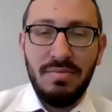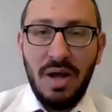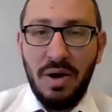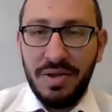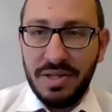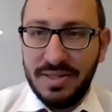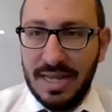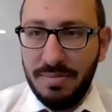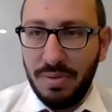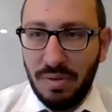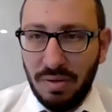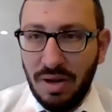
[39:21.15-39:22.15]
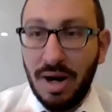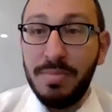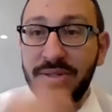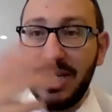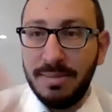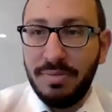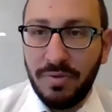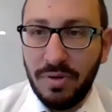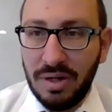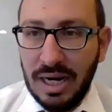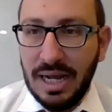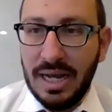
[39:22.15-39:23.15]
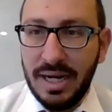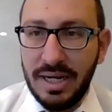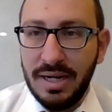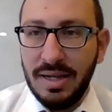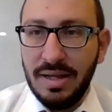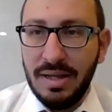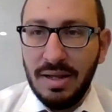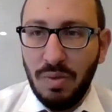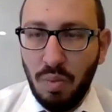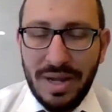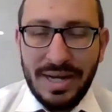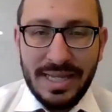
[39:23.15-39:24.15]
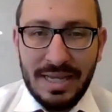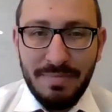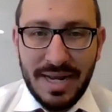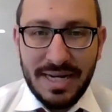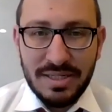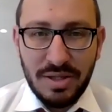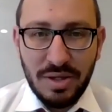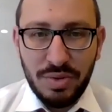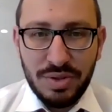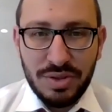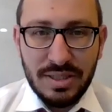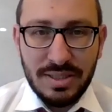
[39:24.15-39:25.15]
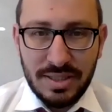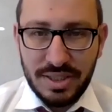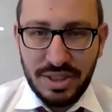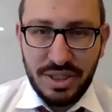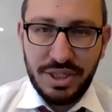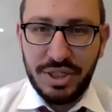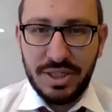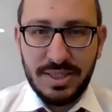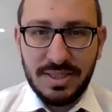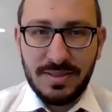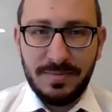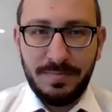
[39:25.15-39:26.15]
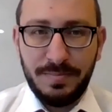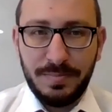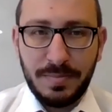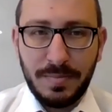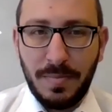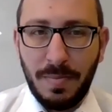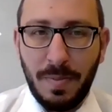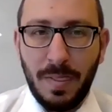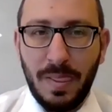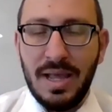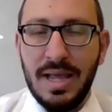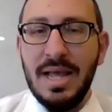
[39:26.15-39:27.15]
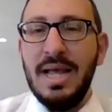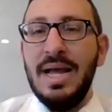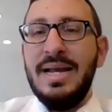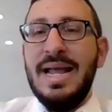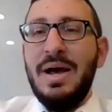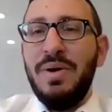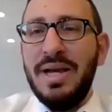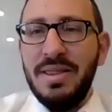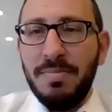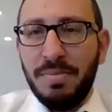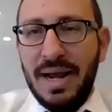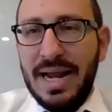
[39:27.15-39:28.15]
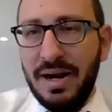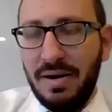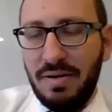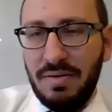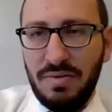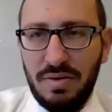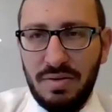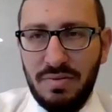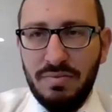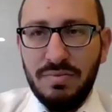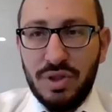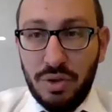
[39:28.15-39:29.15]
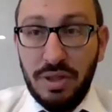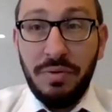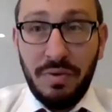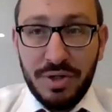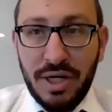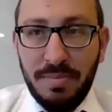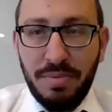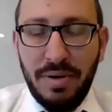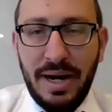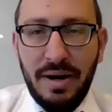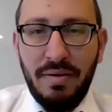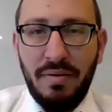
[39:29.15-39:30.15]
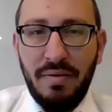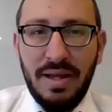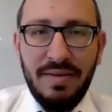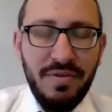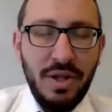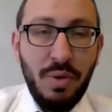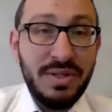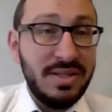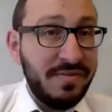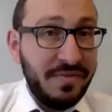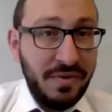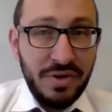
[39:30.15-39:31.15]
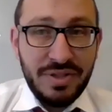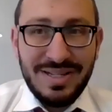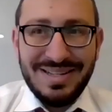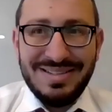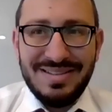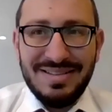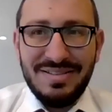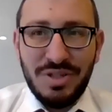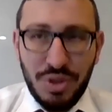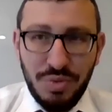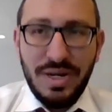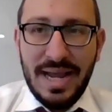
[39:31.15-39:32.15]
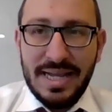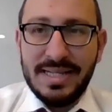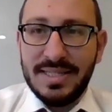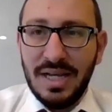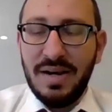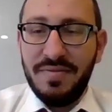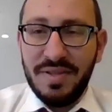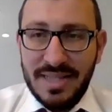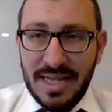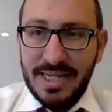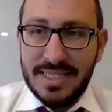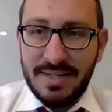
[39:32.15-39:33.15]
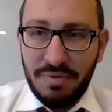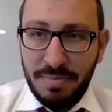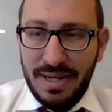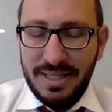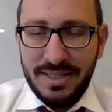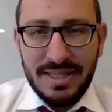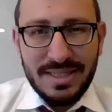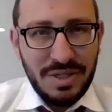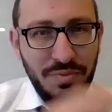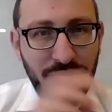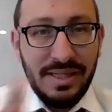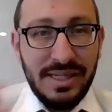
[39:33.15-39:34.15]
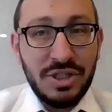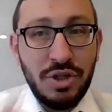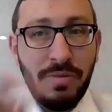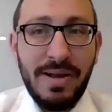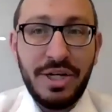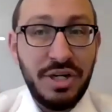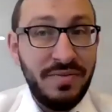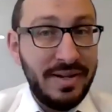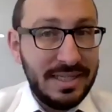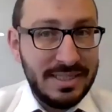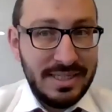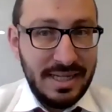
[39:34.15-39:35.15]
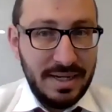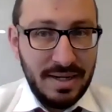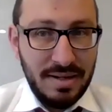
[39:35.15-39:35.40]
are on the table, are presented before God when he makes those decisions. Now, in the prayer, certainly Rosh Hashanah prayer, even though it's the first two days of the ten days of repentance, there really is no mention of any sin.